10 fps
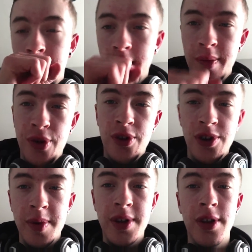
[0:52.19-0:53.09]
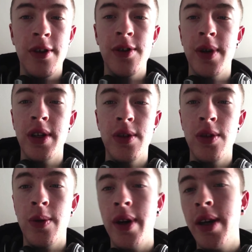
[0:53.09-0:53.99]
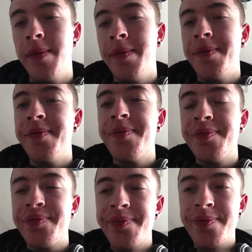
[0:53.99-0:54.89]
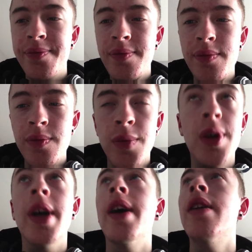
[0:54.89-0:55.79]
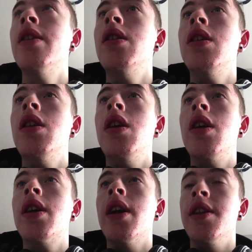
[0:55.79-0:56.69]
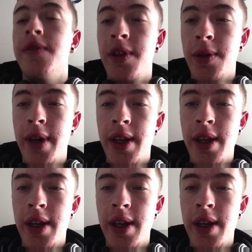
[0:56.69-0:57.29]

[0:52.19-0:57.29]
My throat's a bit sore as well, I don't know why. But yeah, get this video I